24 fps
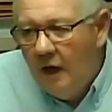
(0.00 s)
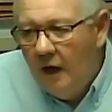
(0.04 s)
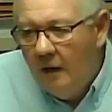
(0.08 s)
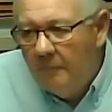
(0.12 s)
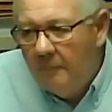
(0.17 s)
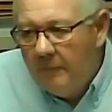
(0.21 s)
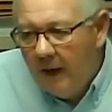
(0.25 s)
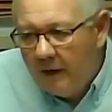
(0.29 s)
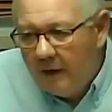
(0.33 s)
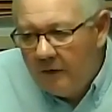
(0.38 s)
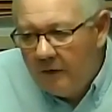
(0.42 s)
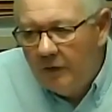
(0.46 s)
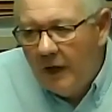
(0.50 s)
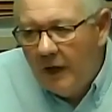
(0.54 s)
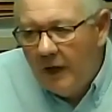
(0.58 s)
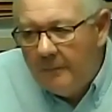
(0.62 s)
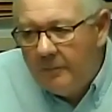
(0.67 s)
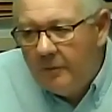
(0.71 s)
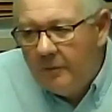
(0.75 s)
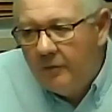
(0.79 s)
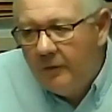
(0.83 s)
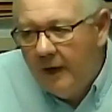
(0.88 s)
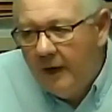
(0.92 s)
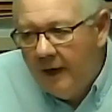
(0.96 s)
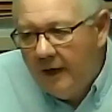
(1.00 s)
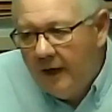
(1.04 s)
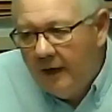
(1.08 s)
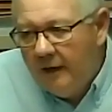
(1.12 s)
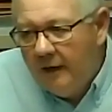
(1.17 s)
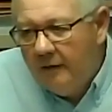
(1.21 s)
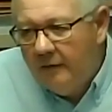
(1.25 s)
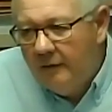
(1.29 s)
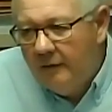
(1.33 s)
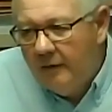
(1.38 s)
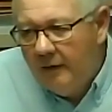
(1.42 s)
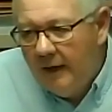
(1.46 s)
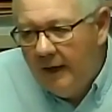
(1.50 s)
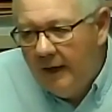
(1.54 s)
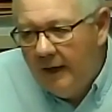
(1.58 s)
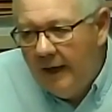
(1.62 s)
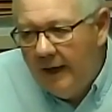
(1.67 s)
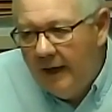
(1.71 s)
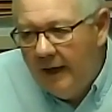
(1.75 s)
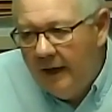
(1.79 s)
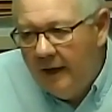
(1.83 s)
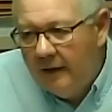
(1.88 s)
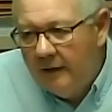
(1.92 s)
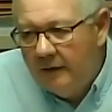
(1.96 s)
by collaborating,
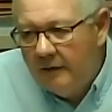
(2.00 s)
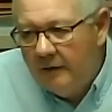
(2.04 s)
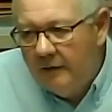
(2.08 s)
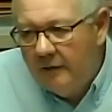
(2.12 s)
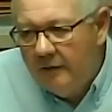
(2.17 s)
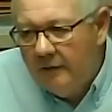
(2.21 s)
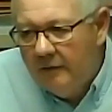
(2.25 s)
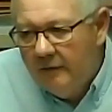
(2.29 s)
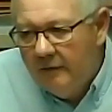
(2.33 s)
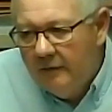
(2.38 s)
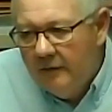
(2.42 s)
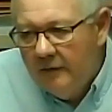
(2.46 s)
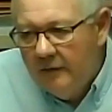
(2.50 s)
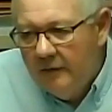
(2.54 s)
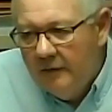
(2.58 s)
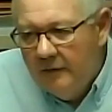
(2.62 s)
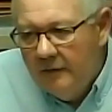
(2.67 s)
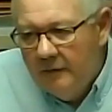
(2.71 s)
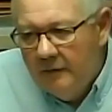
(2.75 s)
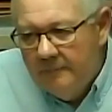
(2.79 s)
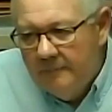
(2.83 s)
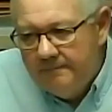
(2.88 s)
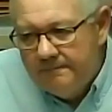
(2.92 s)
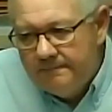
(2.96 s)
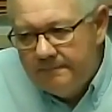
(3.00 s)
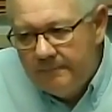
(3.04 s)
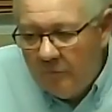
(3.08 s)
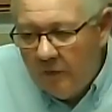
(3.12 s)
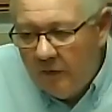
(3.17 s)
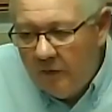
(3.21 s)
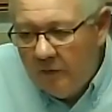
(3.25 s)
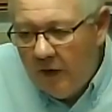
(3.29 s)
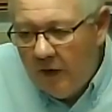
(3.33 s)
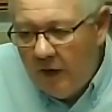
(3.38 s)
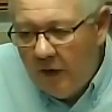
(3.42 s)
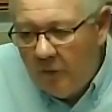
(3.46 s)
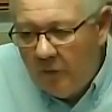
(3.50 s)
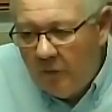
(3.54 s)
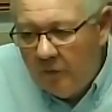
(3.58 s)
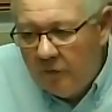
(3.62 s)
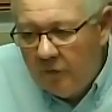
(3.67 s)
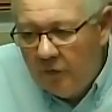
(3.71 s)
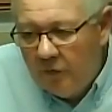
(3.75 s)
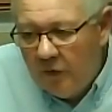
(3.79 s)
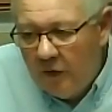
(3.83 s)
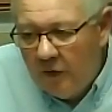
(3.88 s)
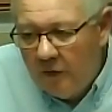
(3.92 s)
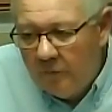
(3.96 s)
and in
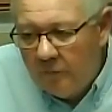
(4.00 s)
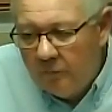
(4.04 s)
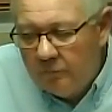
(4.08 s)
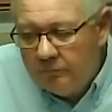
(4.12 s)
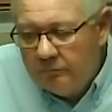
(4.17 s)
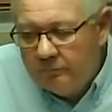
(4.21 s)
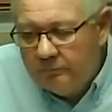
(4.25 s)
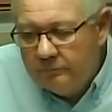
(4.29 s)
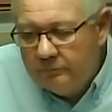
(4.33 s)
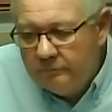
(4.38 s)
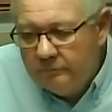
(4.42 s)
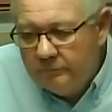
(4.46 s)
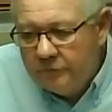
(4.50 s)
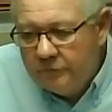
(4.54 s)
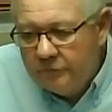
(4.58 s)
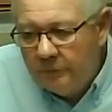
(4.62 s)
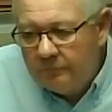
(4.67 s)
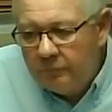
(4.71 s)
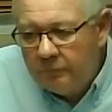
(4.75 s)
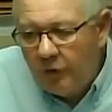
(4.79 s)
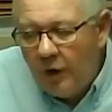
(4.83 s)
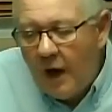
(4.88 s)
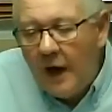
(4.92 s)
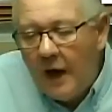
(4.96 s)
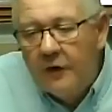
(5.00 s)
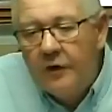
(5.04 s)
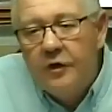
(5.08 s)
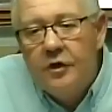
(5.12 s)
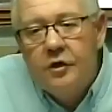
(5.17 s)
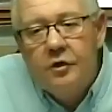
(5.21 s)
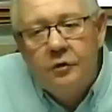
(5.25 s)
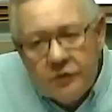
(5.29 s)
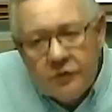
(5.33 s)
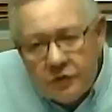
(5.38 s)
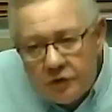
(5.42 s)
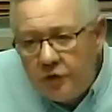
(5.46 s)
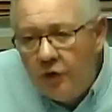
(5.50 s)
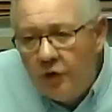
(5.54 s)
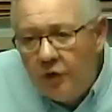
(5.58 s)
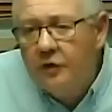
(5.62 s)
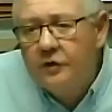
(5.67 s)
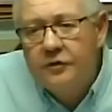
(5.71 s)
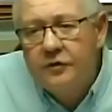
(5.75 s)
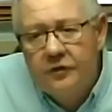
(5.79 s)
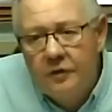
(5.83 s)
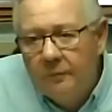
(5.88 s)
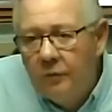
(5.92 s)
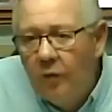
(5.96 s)
the broader you
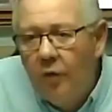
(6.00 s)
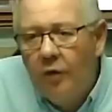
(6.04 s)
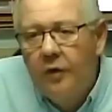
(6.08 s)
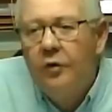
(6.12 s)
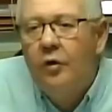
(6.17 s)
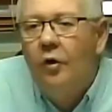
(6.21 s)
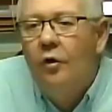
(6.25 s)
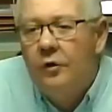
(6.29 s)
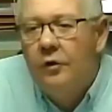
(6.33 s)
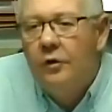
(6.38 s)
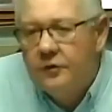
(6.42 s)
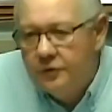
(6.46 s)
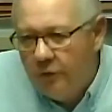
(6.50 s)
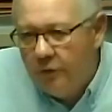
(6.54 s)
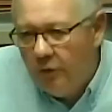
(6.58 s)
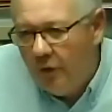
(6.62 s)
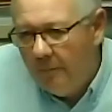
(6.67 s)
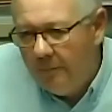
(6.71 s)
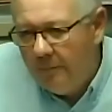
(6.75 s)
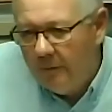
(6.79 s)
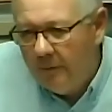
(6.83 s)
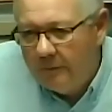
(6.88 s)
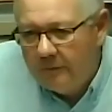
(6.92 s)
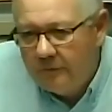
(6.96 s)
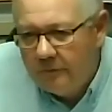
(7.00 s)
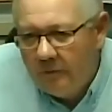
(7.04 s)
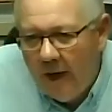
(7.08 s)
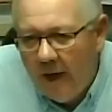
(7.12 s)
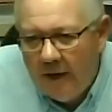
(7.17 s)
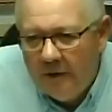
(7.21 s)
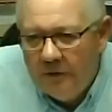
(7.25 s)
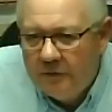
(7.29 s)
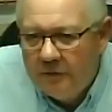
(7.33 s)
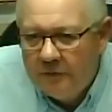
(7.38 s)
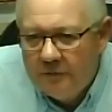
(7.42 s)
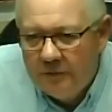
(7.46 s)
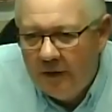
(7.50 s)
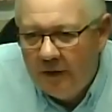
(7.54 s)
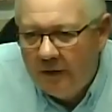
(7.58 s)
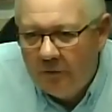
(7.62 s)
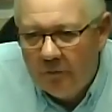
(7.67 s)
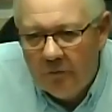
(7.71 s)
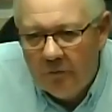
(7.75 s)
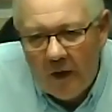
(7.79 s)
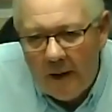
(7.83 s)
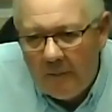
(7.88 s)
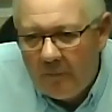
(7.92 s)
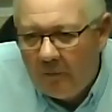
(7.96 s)
search, the more doors you open. So I just think
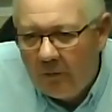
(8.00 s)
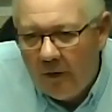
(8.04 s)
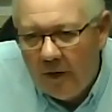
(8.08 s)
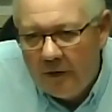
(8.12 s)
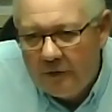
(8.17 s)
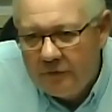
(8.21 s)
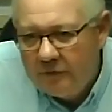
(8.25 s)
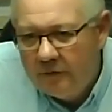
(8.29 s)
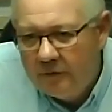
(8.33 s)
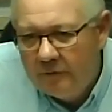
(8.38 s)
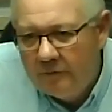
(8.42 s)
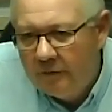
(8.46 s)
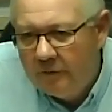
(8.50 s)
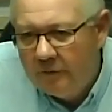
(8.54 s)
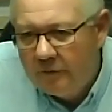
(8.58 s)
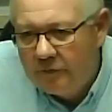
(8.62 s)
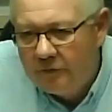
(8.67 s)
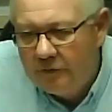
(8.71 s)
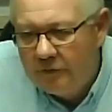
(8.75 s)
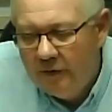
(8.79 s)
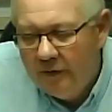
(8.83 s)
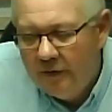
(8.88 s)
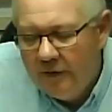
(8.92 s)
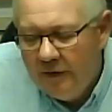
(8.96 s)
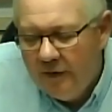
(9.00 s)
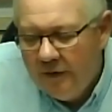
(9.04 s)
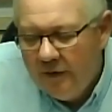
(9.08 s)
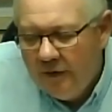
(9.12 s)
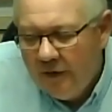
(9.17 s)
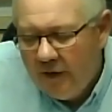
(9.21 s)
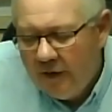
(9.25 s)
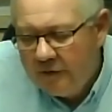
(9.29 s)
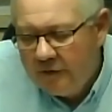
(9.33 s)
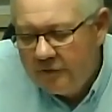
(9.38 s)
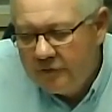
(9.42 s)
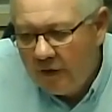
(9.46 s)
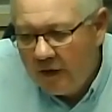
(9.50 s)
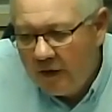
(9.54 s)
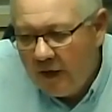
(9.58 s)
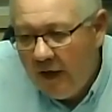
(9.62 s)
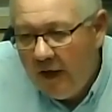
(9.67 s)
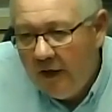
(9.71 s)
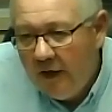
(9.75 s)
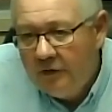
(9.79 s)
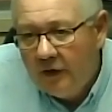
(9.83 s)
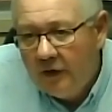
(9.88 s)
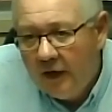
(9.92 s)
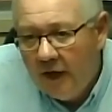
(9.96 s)
collaboration is the
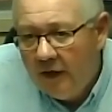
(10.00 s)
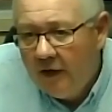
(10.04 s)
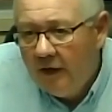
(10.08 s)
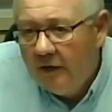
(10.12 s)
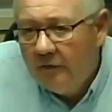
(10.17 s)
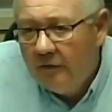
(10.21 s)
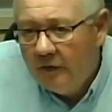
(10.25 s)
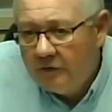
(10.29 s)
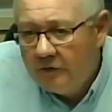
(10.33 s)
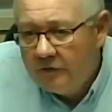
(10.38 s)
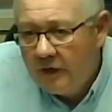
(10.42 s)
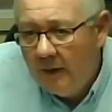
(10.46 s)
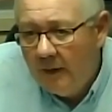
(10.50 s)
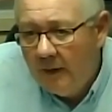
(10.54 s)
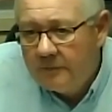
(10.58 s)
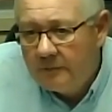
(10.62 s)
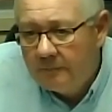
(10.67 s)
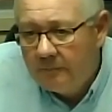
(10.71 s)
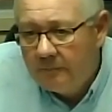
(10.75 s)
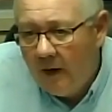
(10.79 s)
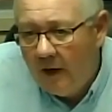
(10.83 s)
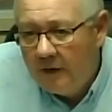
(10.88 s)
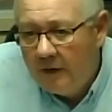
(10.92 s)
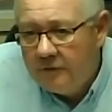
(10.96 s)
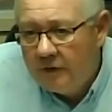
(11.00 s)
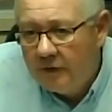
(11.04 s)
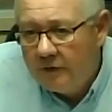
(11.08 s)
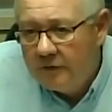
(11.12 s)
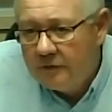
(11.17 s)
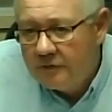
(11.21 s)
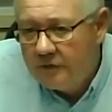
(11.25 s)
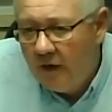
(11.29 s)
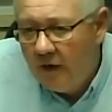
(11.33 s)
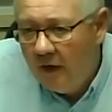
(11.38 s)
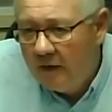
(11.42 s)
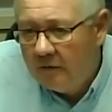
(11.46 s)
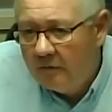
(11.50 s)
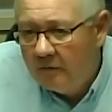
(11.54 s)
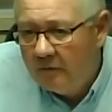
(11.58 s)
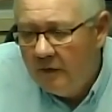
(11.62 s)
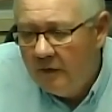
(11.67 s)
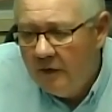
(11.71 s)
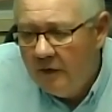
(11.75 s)
key to getting these types of projects done.